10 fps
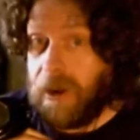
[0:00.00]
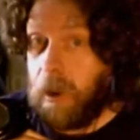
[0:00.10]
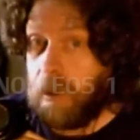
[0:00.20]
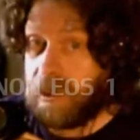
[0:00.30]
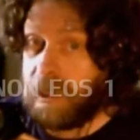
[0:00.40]
No,
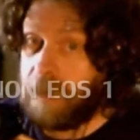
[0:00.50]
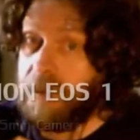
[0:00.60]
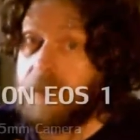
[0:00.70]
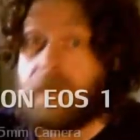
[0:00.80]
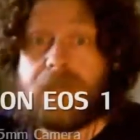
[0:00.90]
some
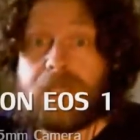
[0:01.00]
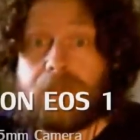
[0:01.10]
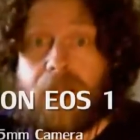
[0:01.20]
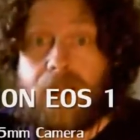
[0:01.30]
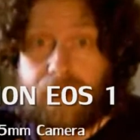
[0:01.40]
people
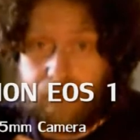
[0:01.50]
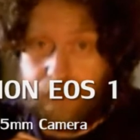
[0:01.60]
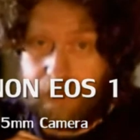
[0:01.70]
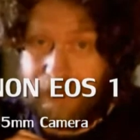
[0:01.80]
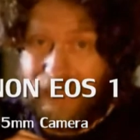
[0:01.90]
misspell
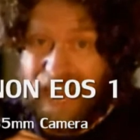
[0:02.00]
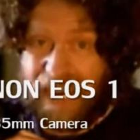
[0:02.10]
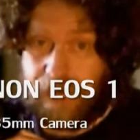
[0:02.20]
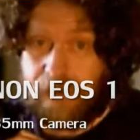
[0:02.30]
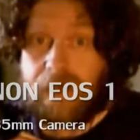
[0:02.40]

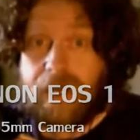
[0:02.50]
Canon,